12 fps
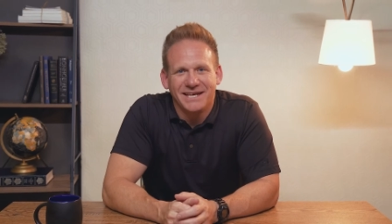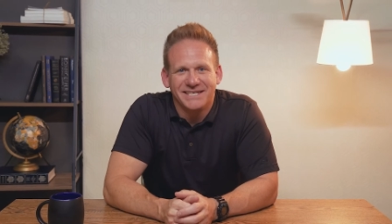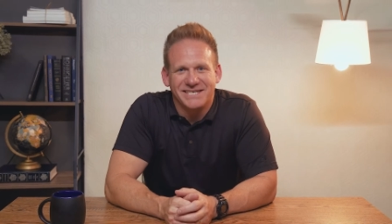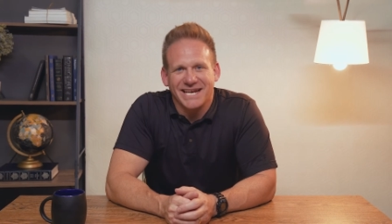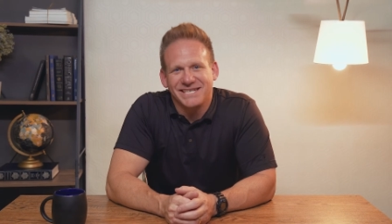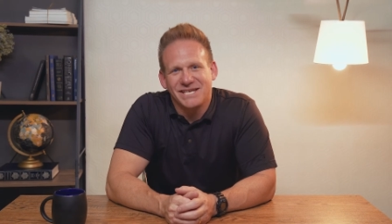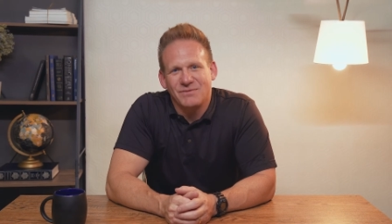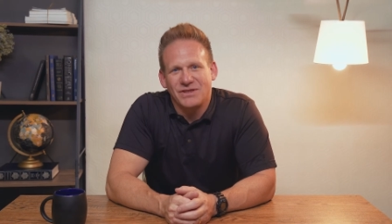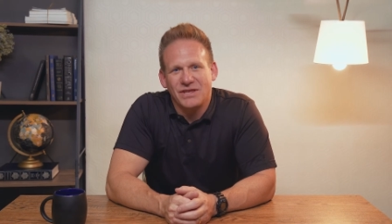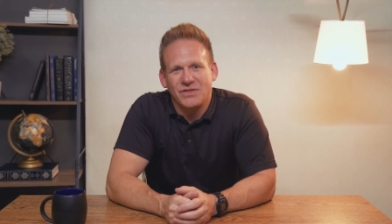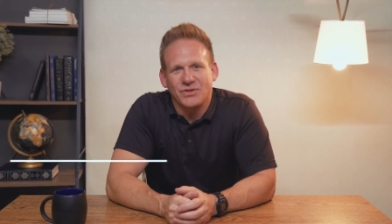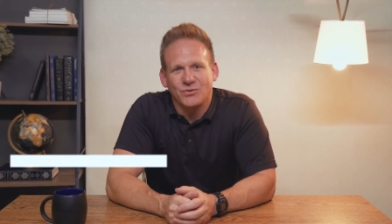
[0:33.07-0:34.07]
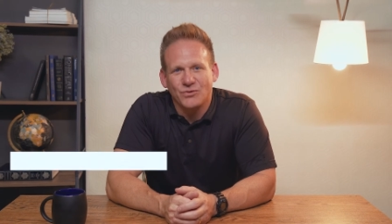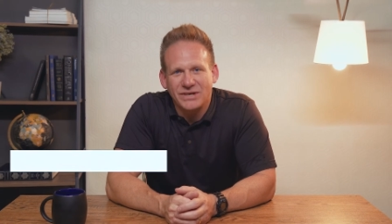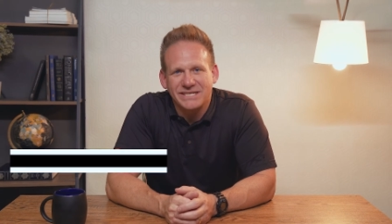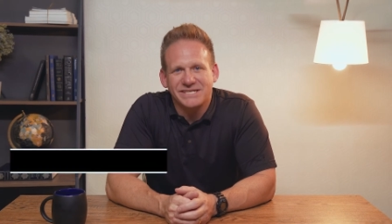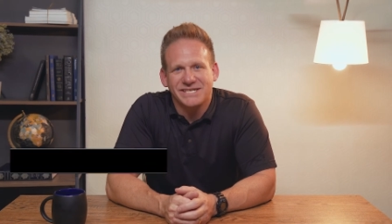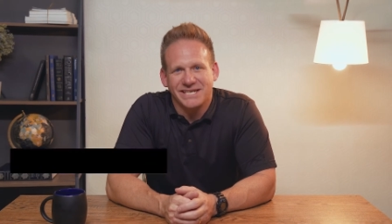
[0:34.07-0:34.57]
2 Timothy
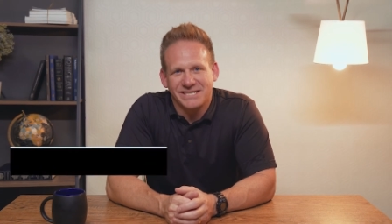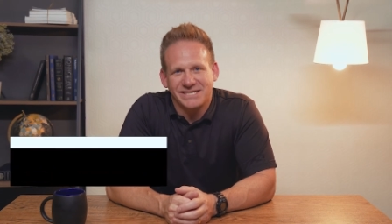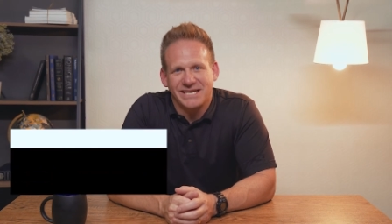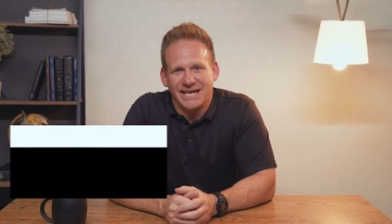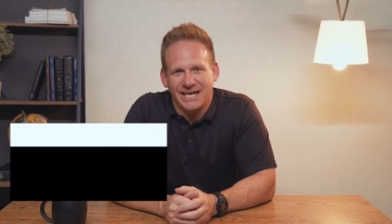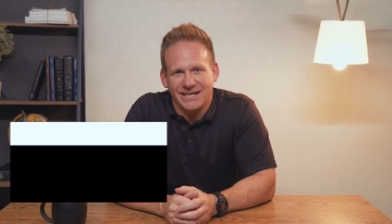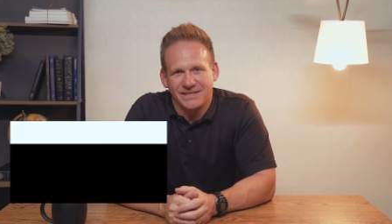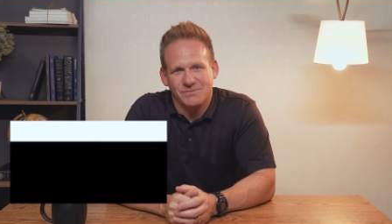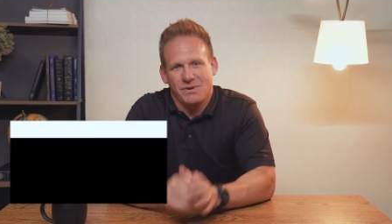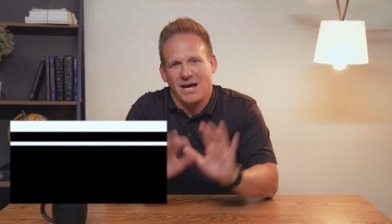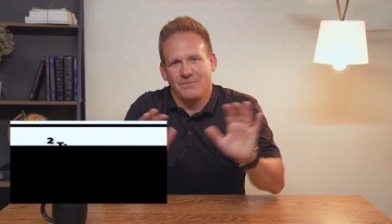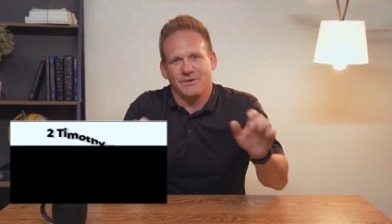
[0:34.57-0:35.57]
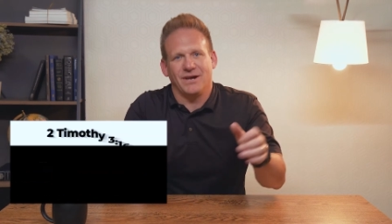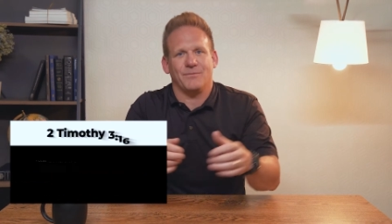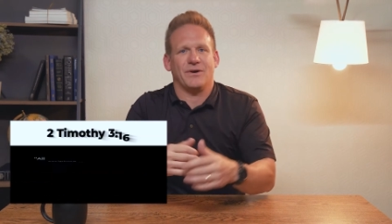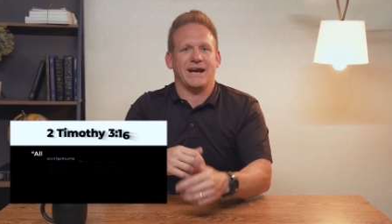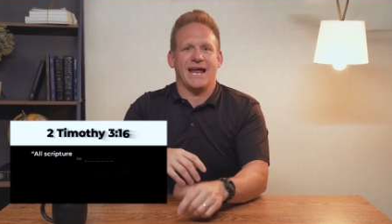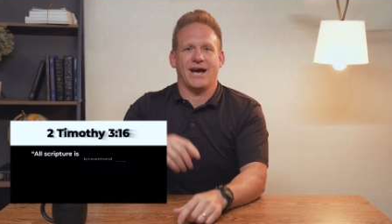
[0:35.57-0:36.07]
3:16 is popping up
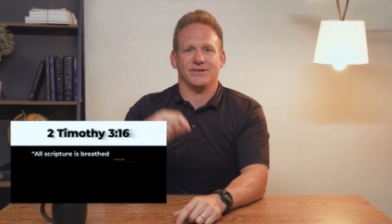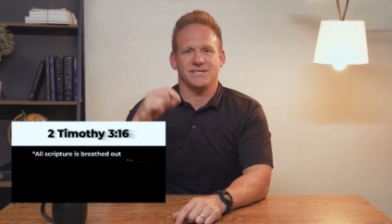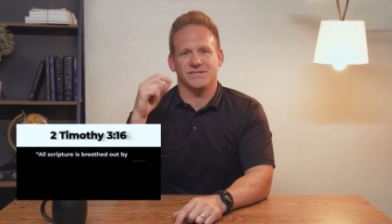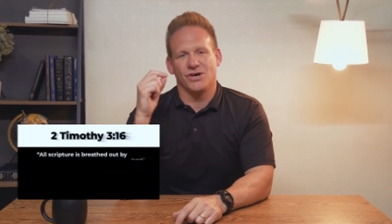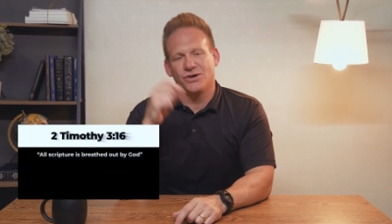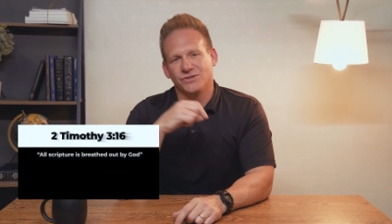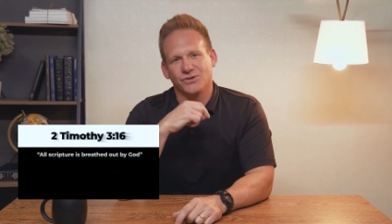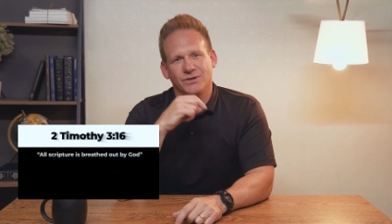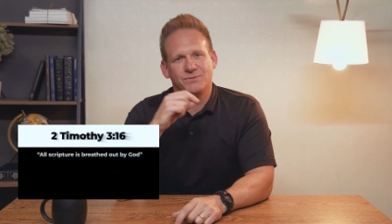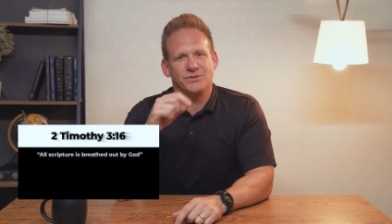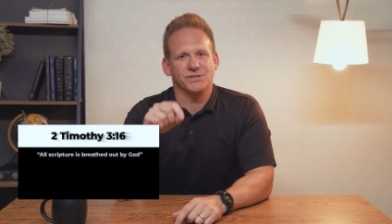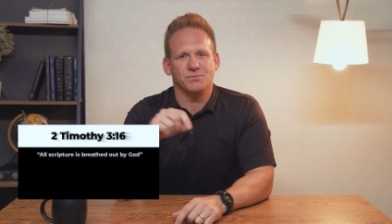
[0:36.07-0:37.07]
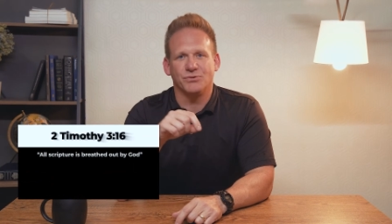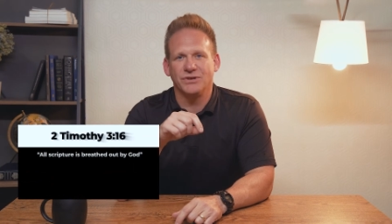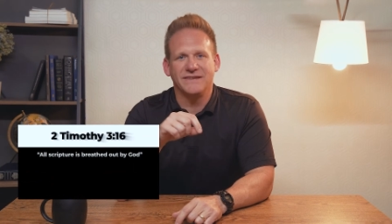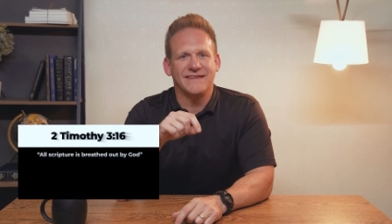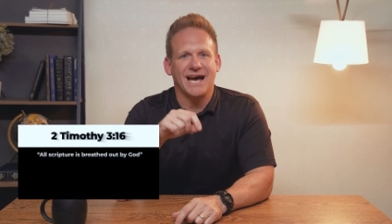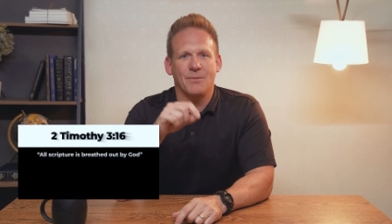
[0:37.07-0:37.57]
right now. It says, all scripture is
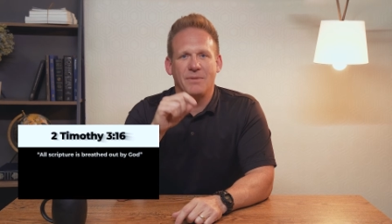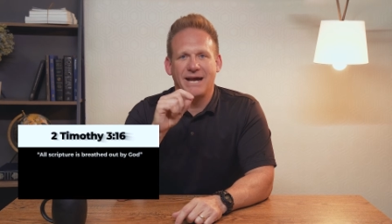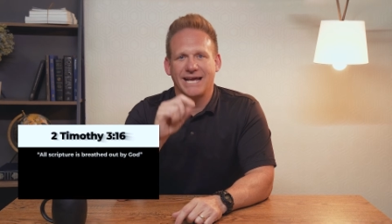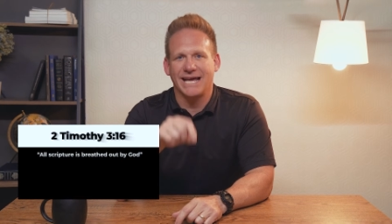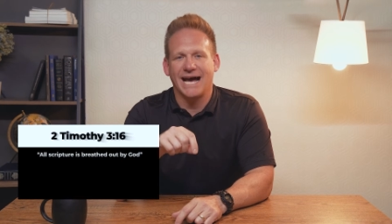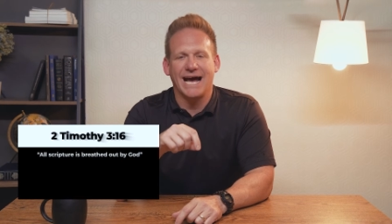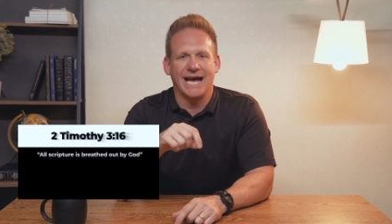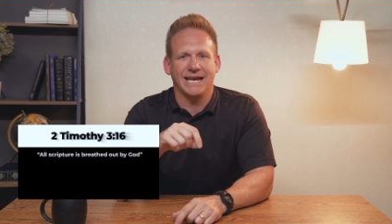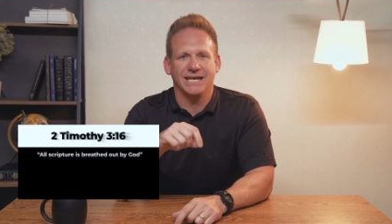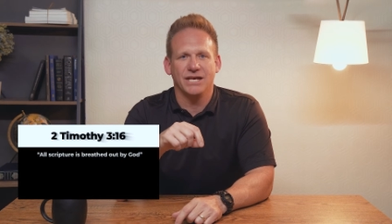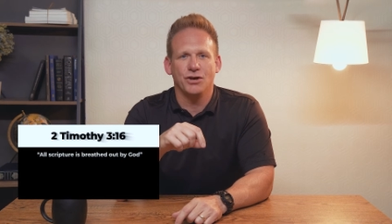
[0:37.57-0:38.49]
breathed out by God.